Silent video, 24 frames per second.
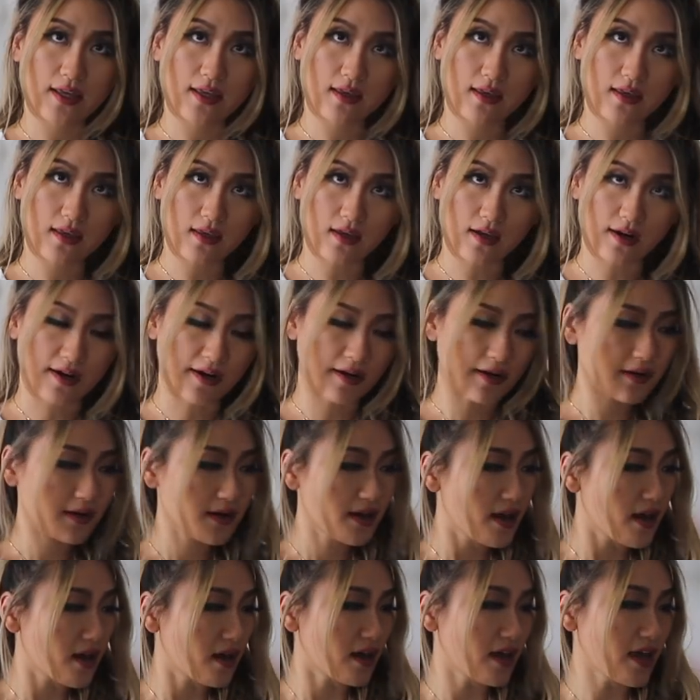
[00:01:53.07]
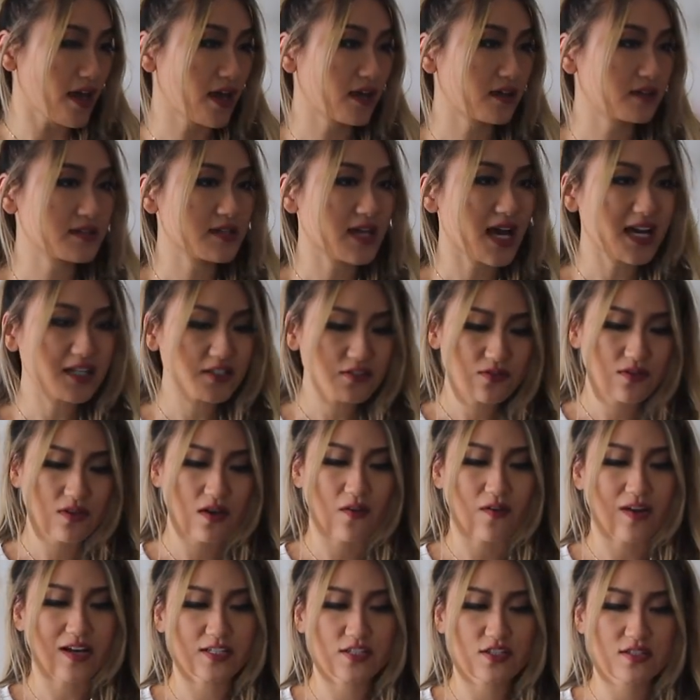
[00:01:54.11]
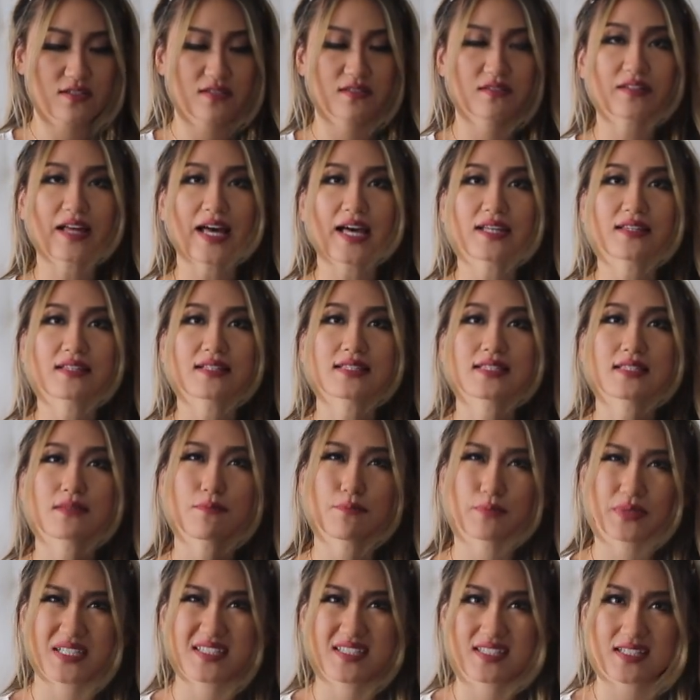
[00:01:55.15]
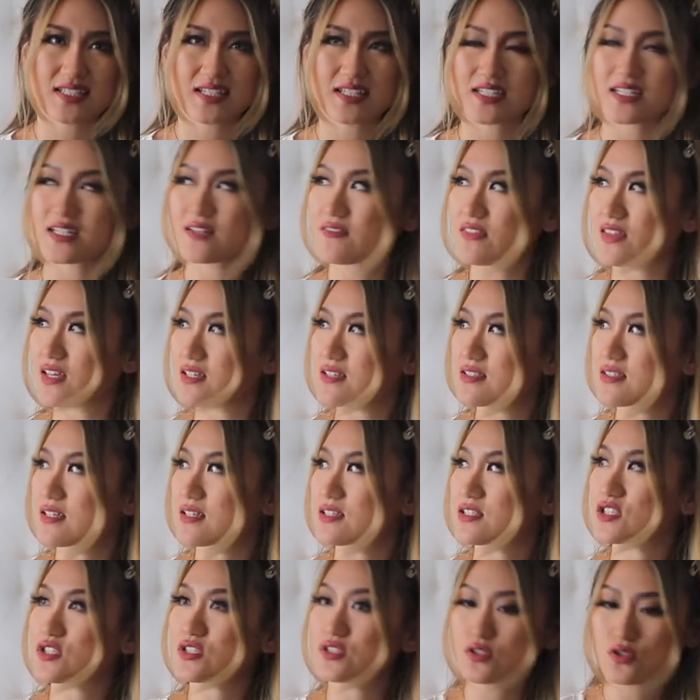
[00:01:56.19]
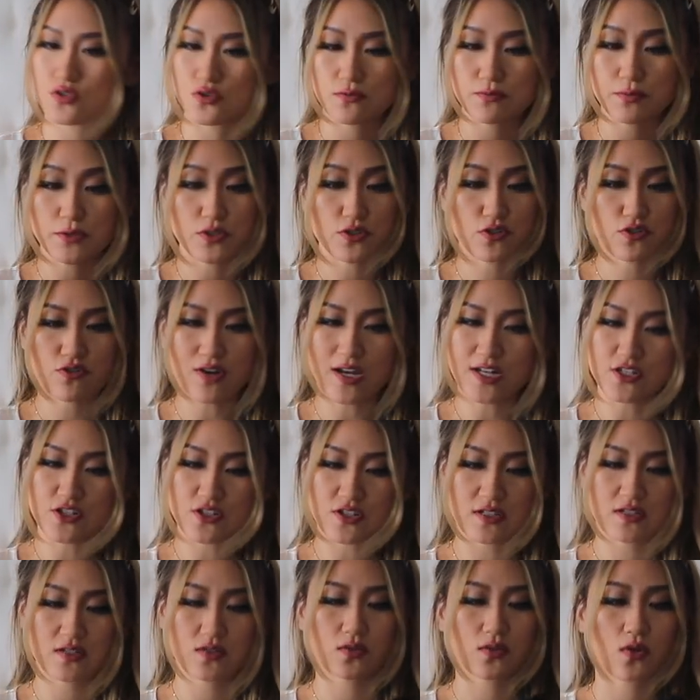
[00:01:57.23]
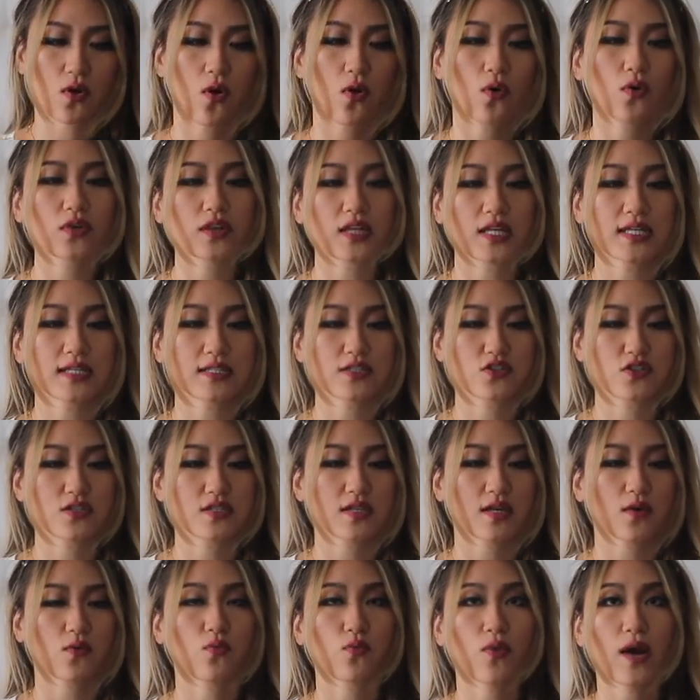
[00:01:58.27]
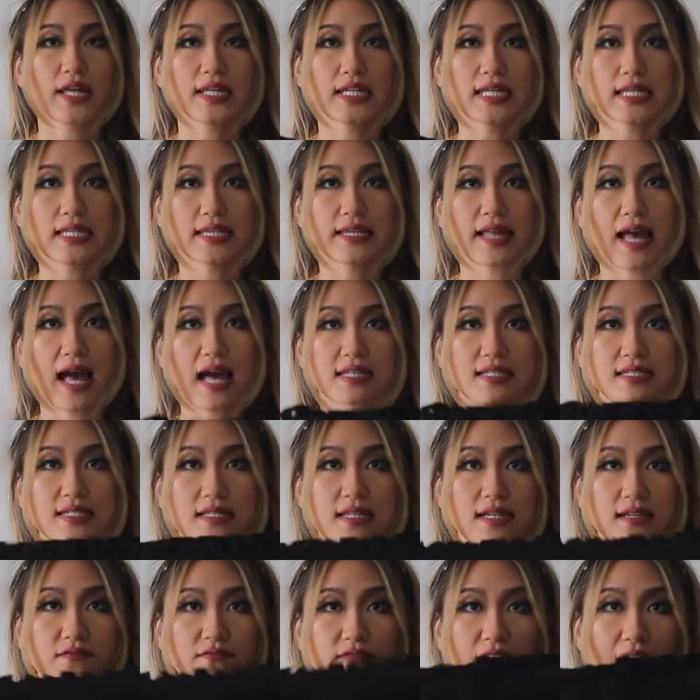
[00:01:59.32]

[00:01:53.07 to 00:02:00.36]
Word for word: here and I don't know, I just like the simplicity of this. It's super stretchy, so the whole thing is just like one elastic